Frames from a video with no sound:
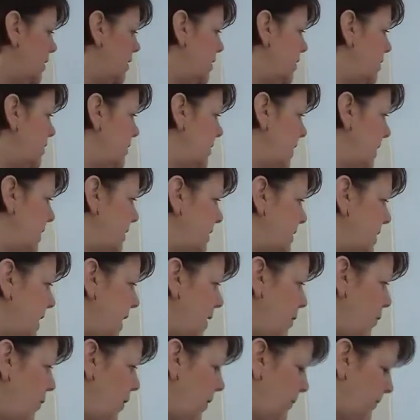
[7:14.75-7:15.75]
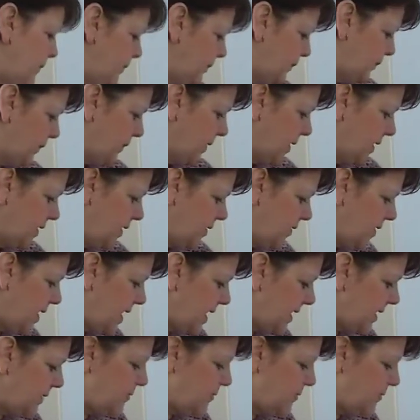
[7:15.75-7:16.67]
So that's that one. So that's